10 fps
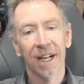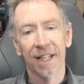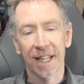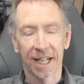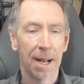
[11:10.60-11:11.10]

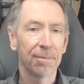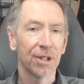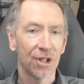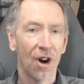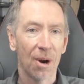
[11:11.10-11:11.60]
there comes a
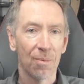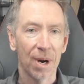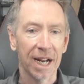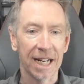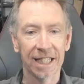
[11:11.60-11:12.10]
time
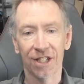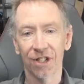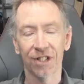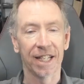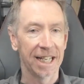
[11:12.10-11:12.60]
where it's
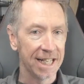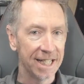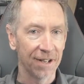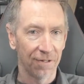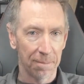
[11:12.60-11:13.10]
just
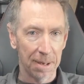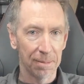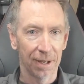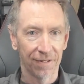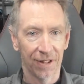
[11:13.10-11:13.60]
easier for
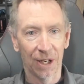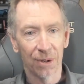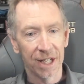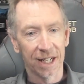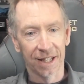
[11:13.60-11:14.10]
people if they're
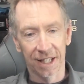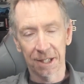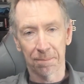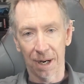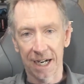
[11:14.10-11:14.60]
looking at this
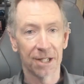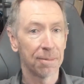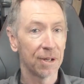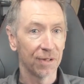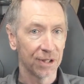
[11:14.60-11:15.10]
brand,
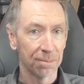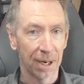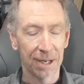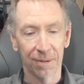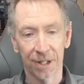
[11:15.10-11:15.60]
especially if it's a
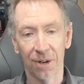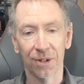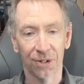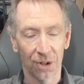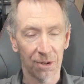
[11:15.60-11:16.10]
brand we
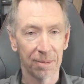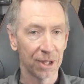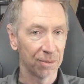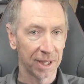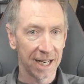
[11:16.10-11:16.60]
don't stock
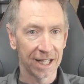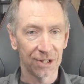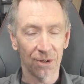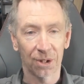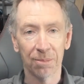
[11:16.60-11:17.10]
because we can't
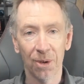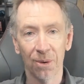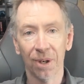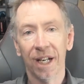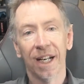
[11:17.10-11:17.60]
stock them
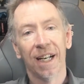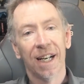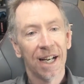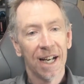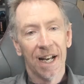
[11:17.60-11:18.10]
all.
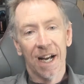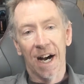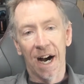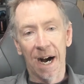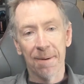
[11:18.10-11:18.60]

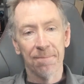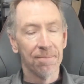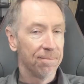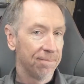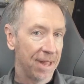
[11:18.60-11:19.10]

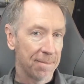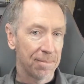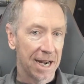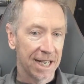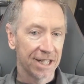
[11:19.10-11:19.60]
That
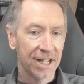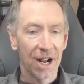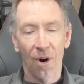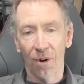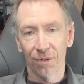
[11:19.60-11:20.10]
brand is
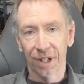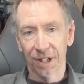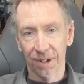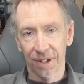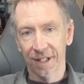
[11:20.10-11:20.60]
now offering
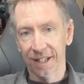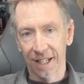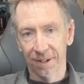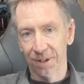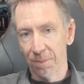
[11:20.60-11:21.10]

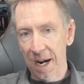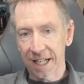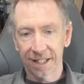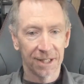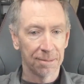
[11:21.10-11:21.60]
the
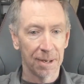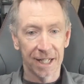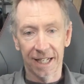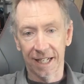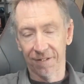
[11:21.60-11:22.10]
wax,
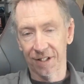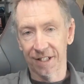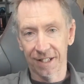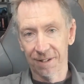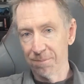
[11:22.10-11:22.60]
especially if
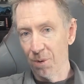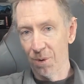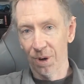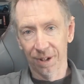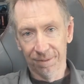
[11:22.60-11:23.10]
it's
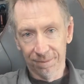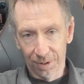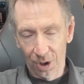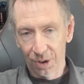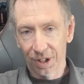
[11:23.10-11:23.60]
more
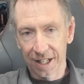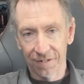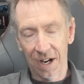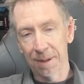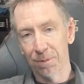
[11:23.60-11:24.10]
locally
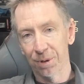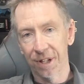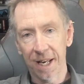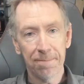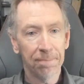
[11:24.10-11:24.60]
available to
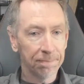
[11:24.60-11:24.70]
them,